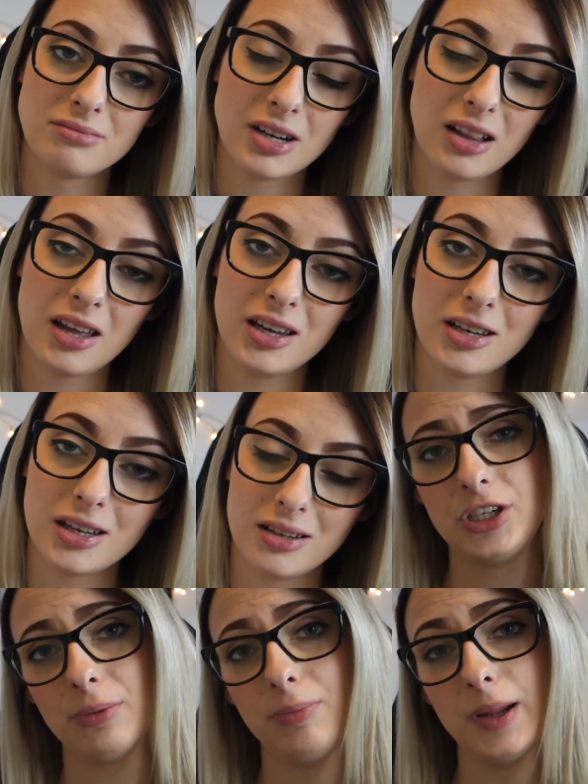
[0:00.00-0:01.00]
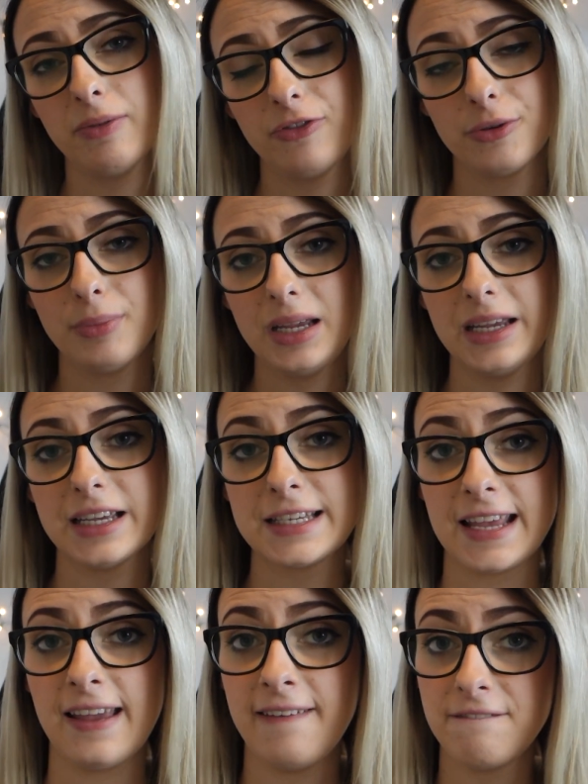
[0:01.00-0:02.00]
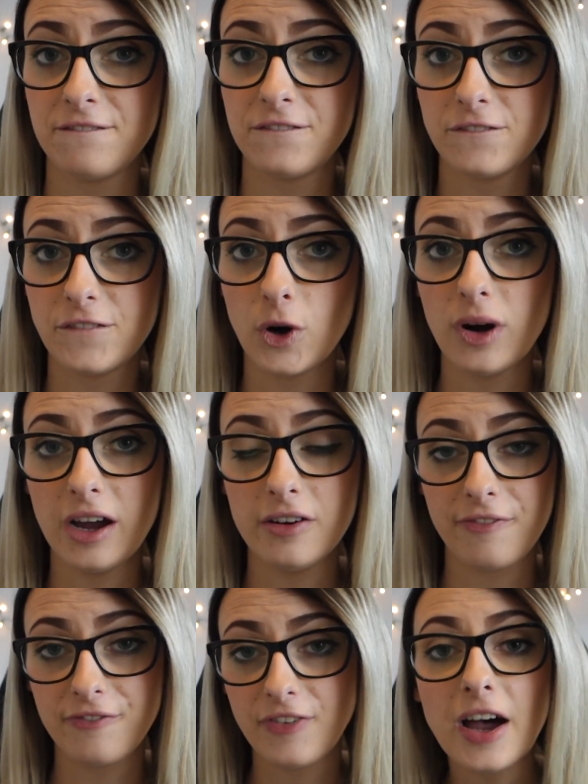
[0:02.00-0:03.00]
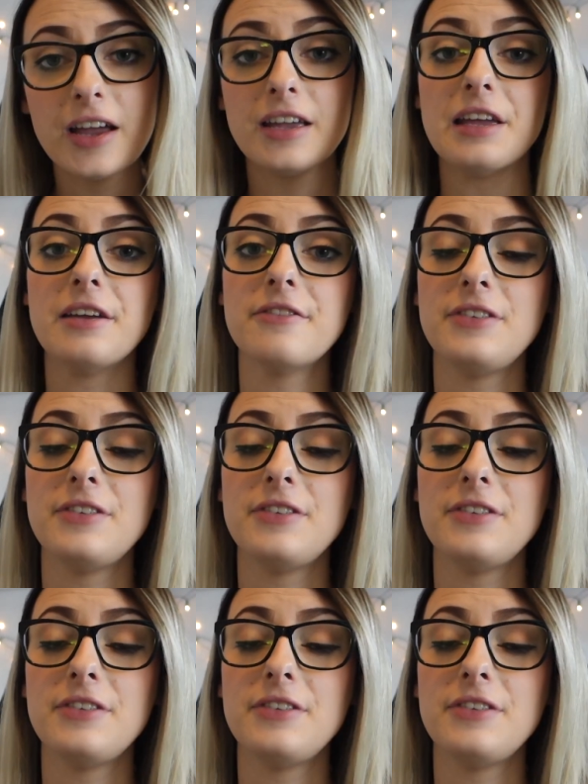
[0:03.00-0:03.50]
I like it. Jumpluff for me is a 4 out of 5.